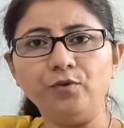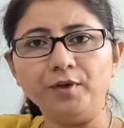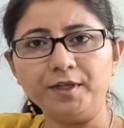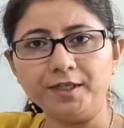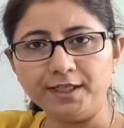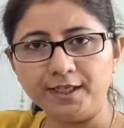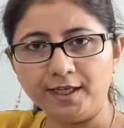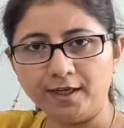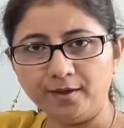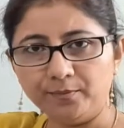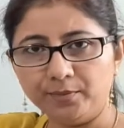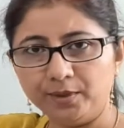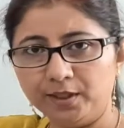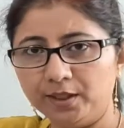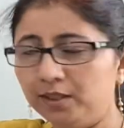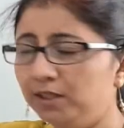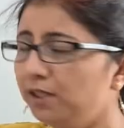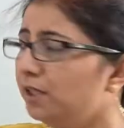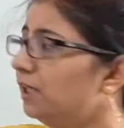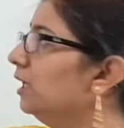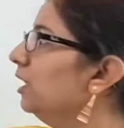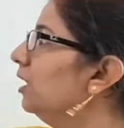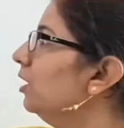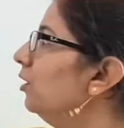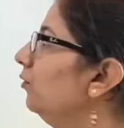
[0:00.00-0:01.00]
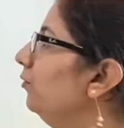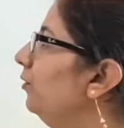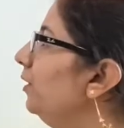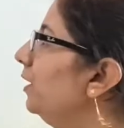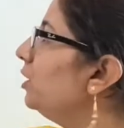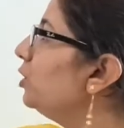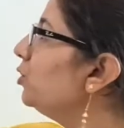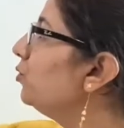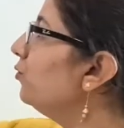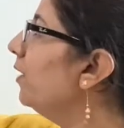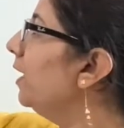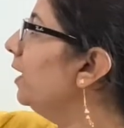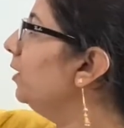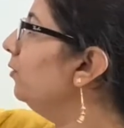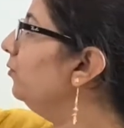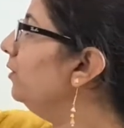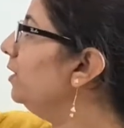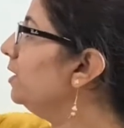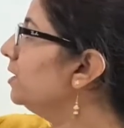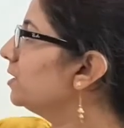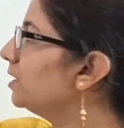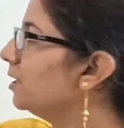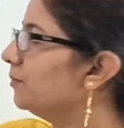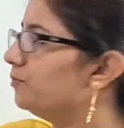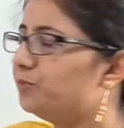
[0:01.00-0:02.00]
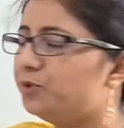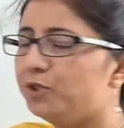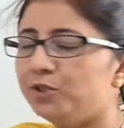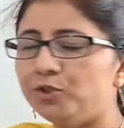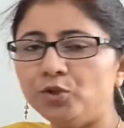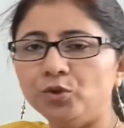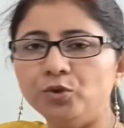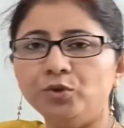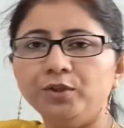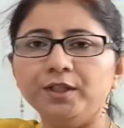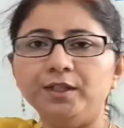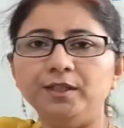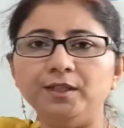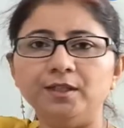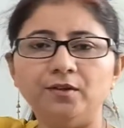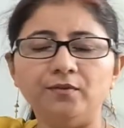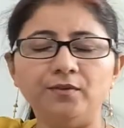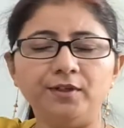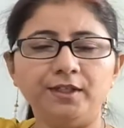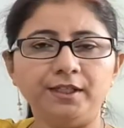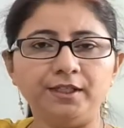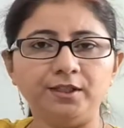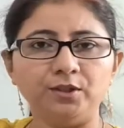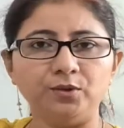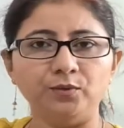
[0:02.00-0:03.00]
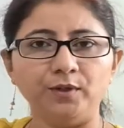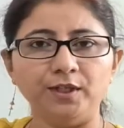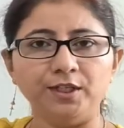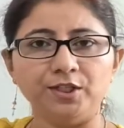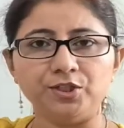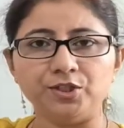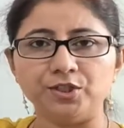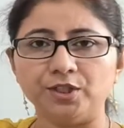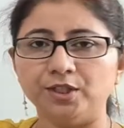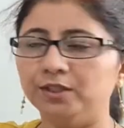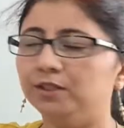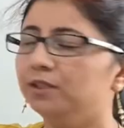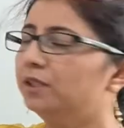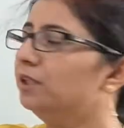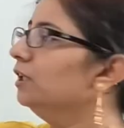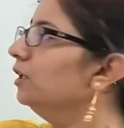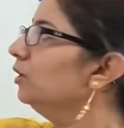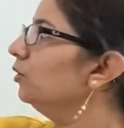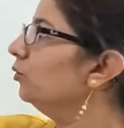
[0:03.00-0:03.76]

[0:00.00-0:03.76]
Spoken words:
variable which when we substitute in our equation,